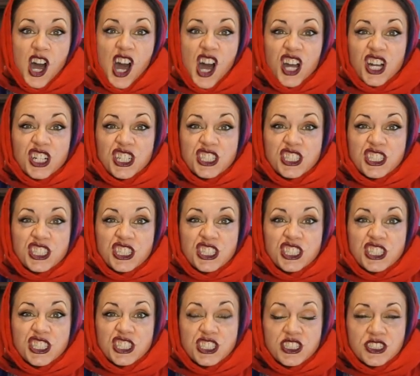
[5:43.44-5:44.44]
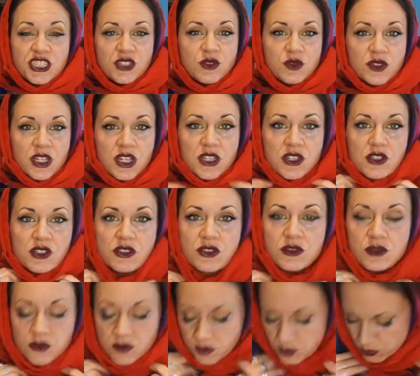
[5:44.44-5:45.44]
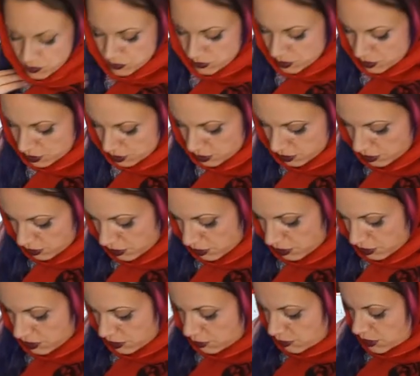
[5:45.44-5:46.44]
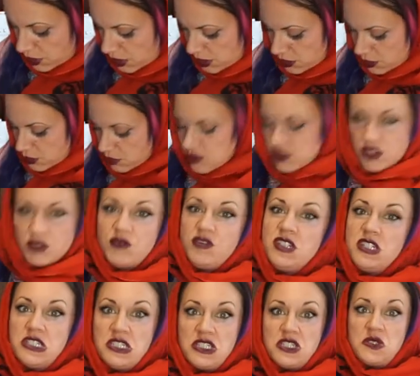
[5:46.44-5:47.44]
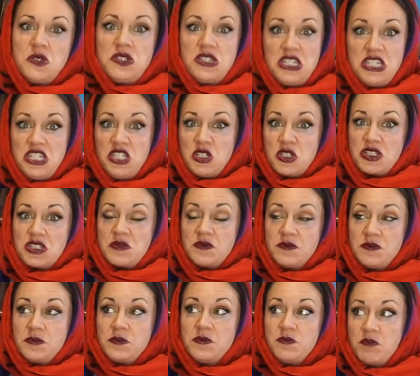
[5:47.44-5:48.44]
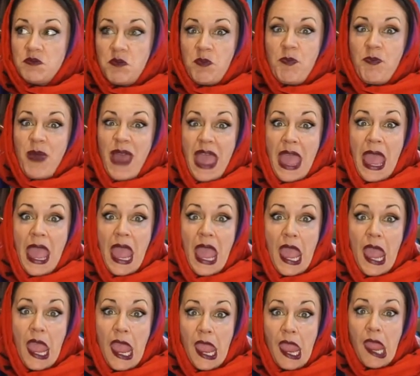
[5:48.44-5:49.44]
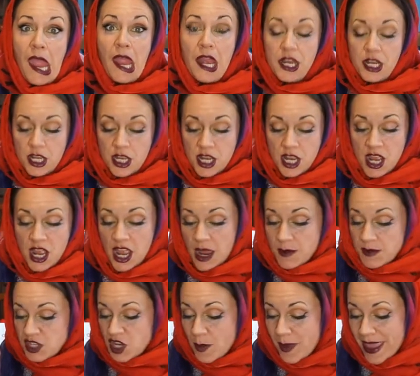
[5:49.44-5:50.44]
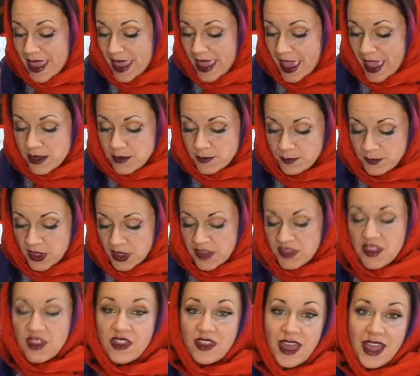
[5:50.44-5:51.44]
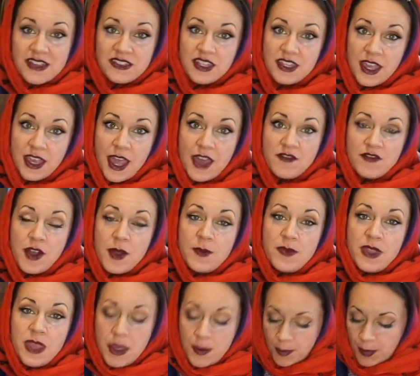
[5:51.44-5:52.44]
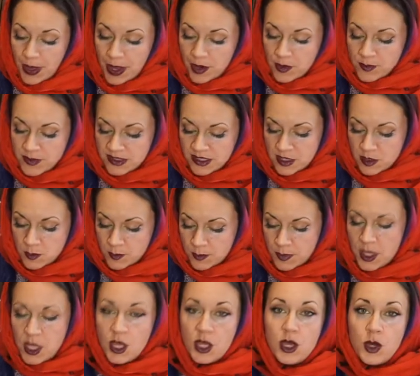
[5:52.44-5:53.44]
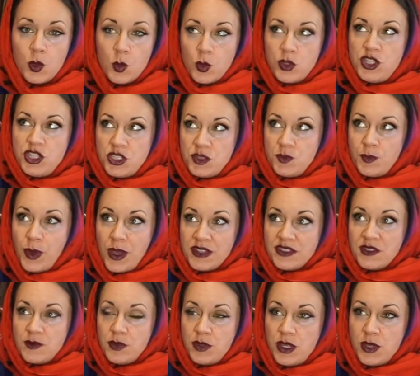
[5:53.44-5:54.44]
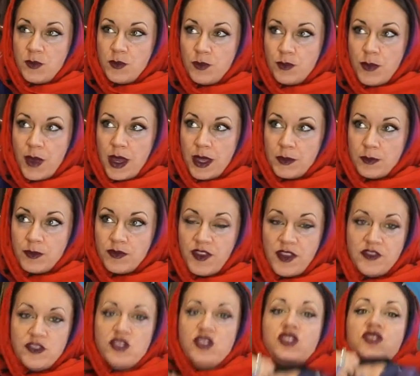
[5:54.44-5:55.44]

Arr, don't I look, don't I look, don't I, don't I look bad? I'm so bad! Then the last thing I got from the Pirate Museum, which is possibly my favorite,